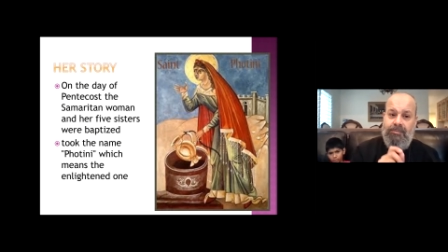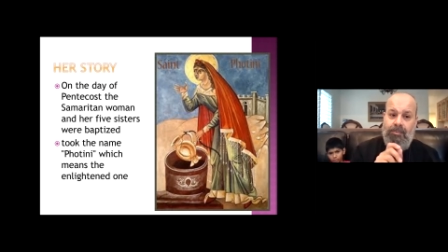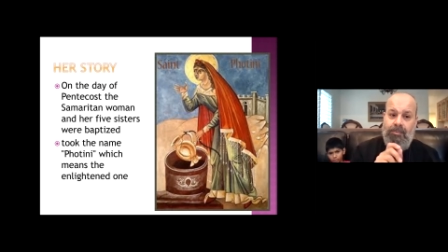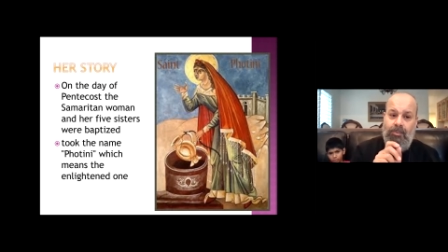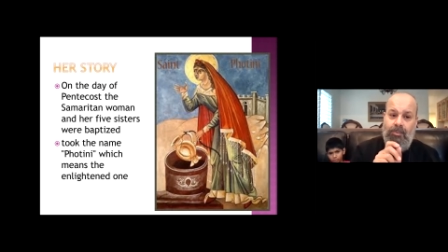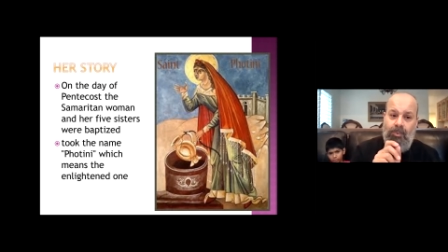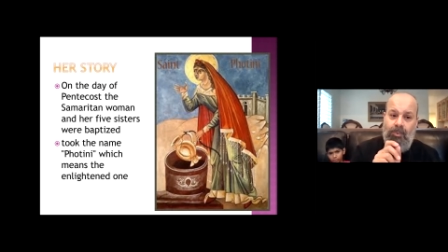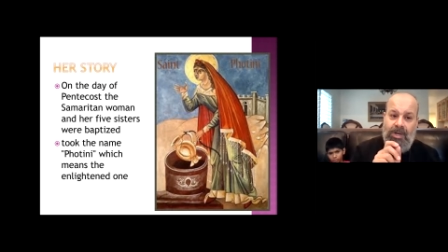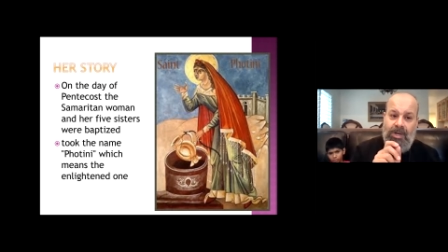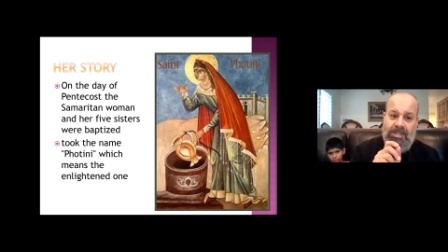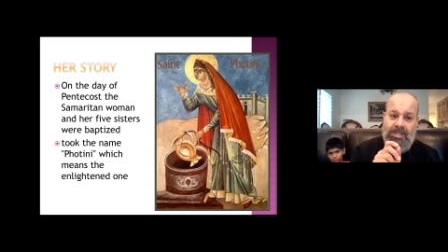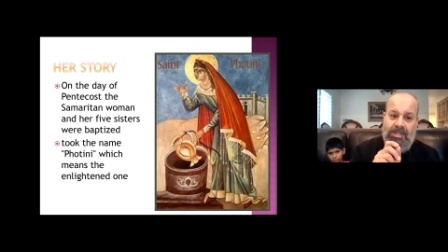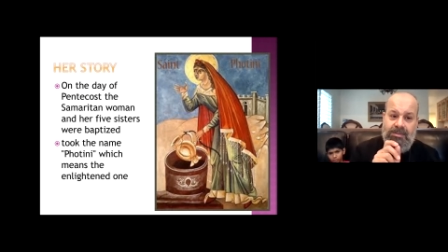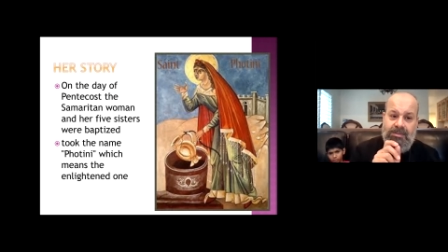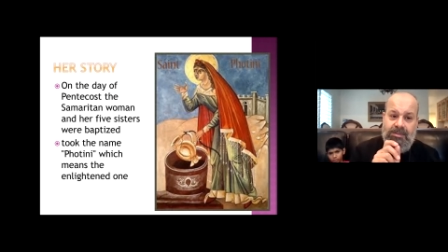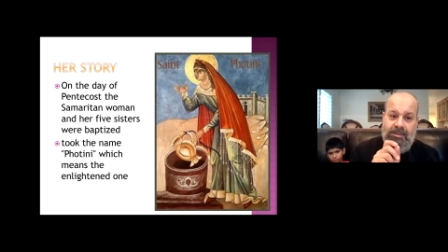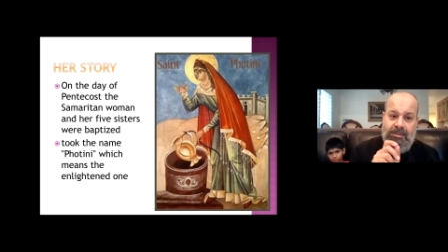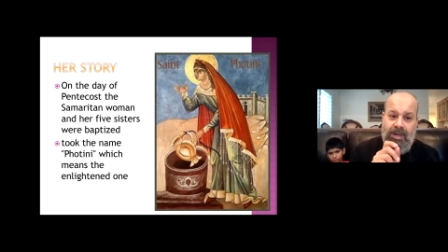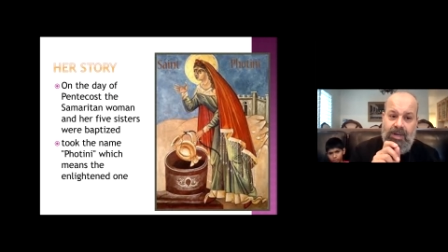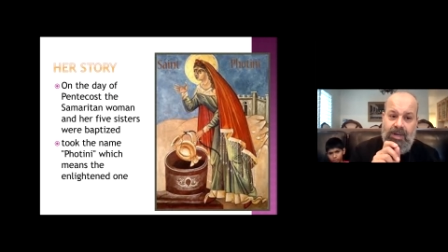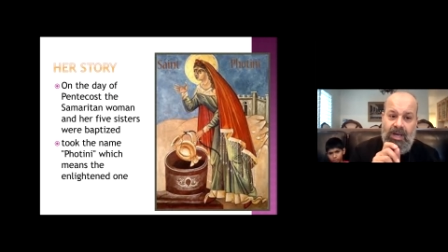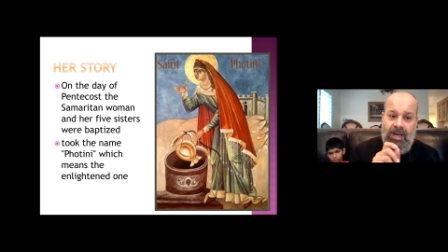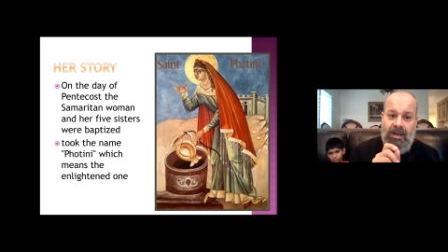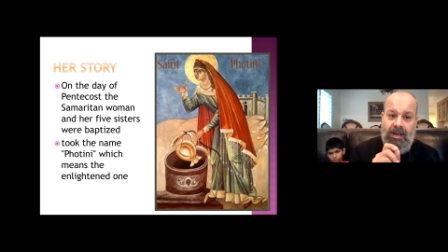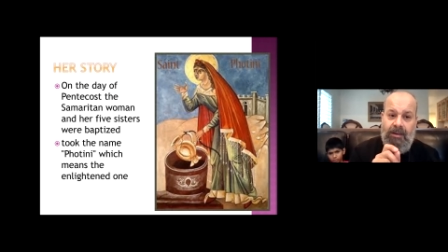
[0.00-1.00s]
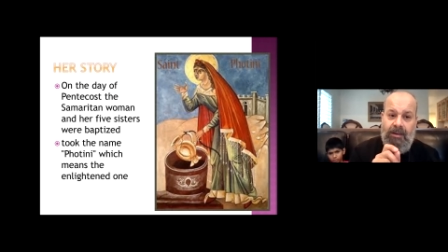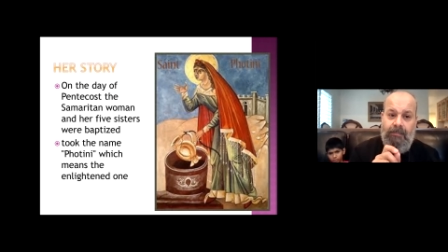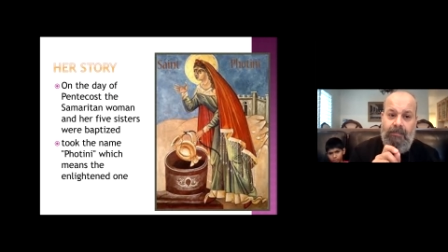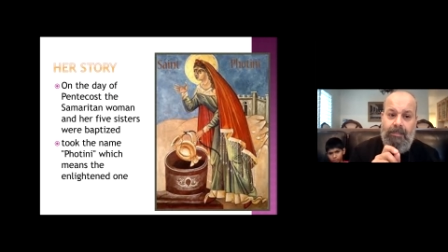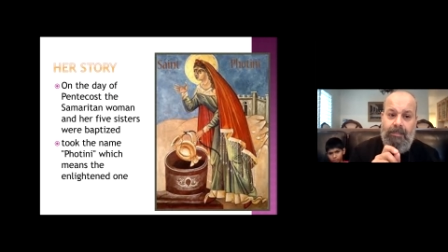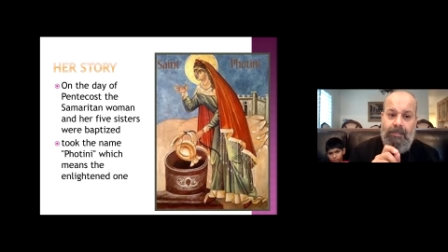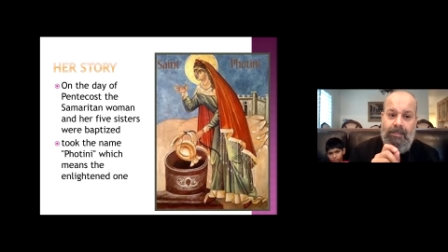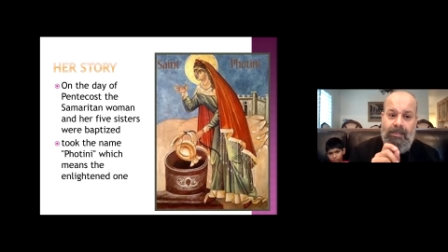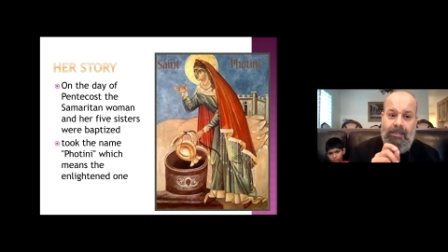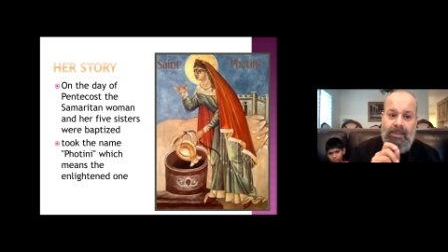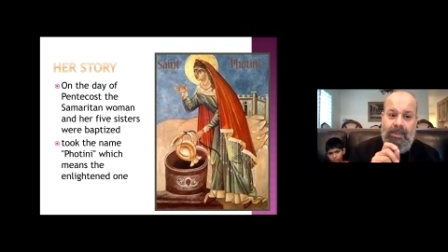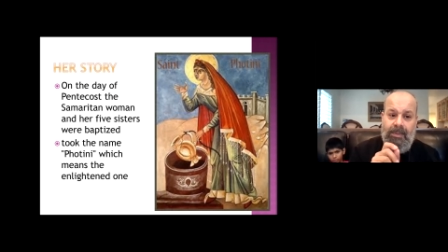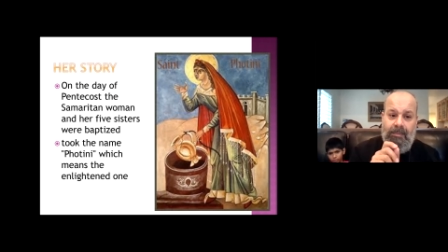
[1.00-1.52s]
was um,
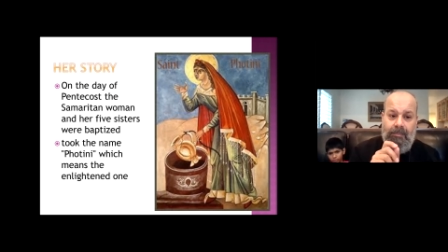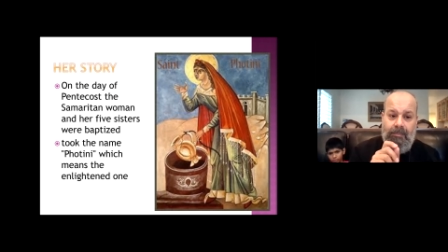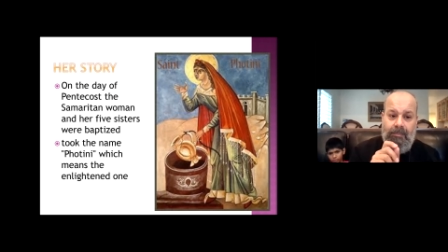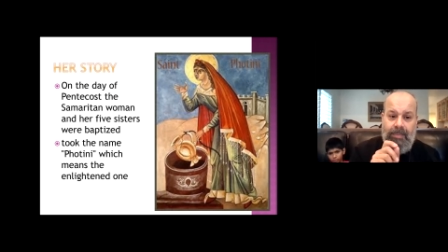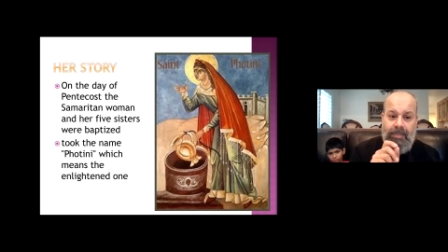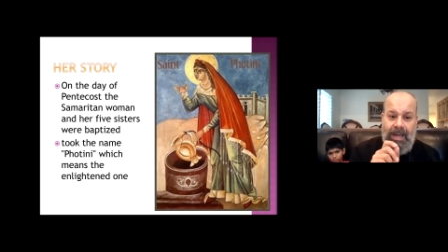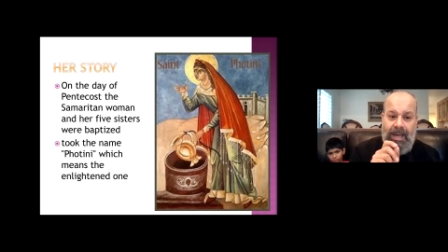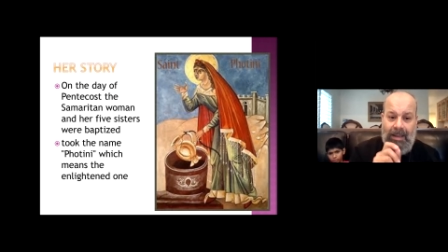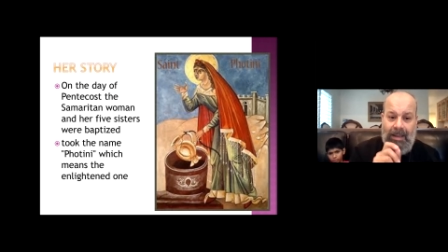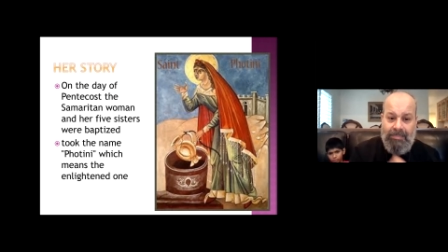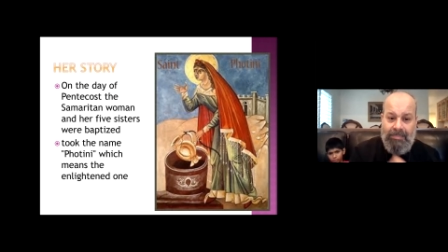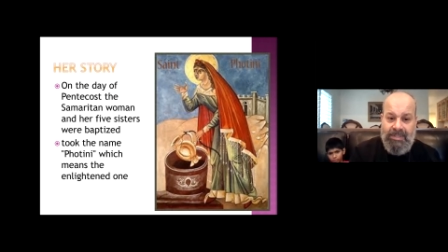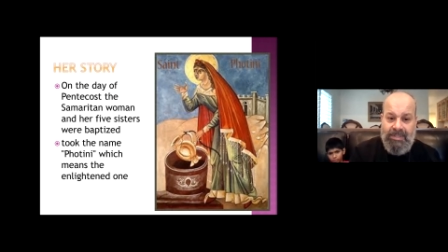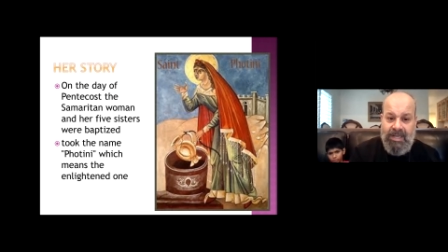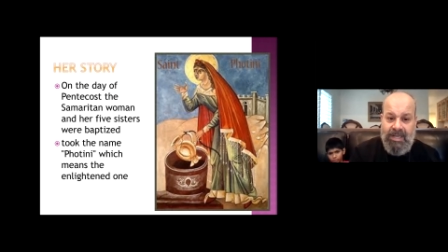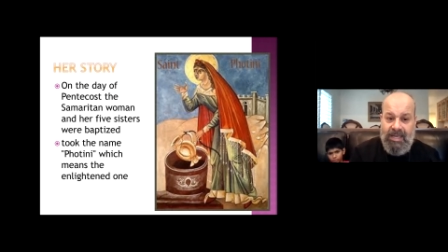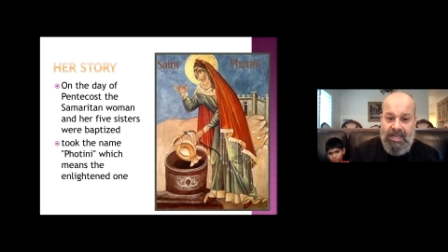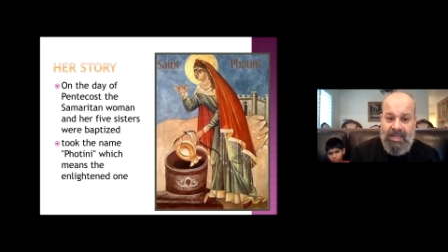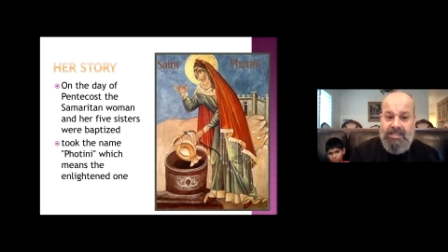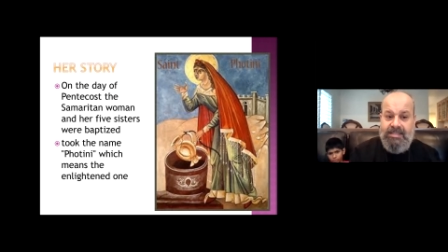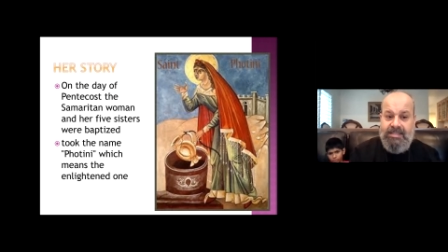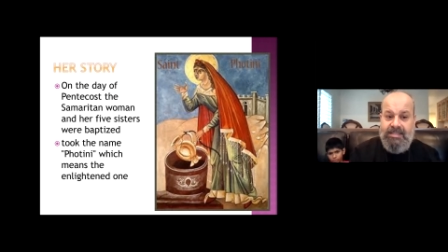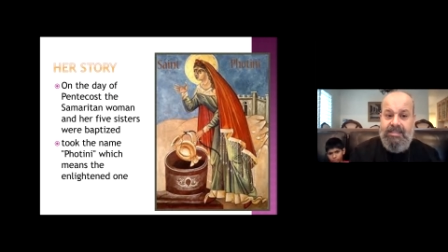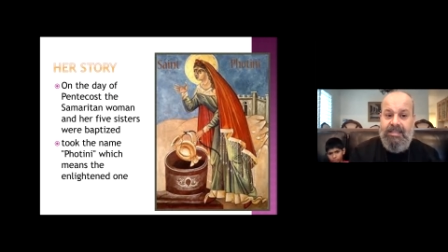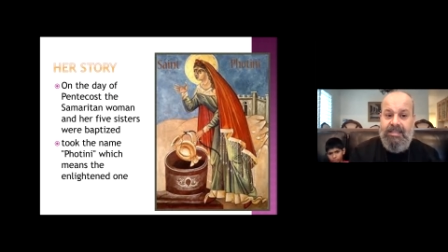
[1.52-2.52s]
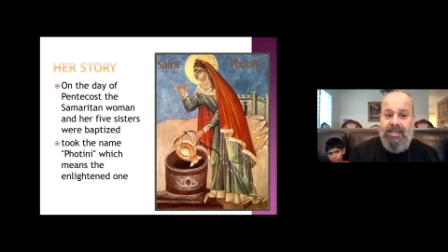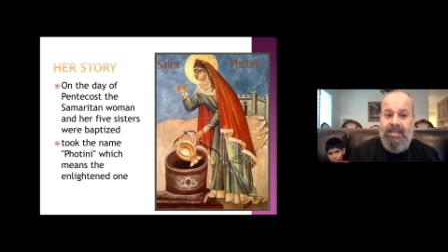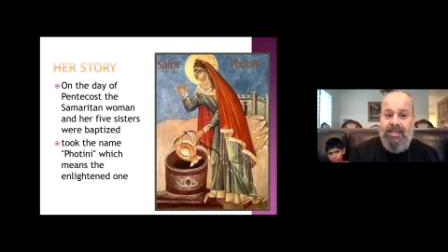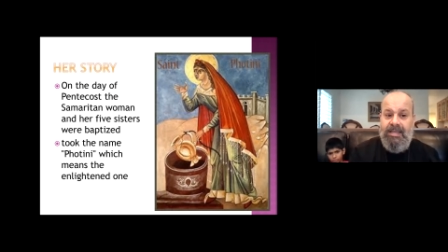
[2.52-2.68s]
baptized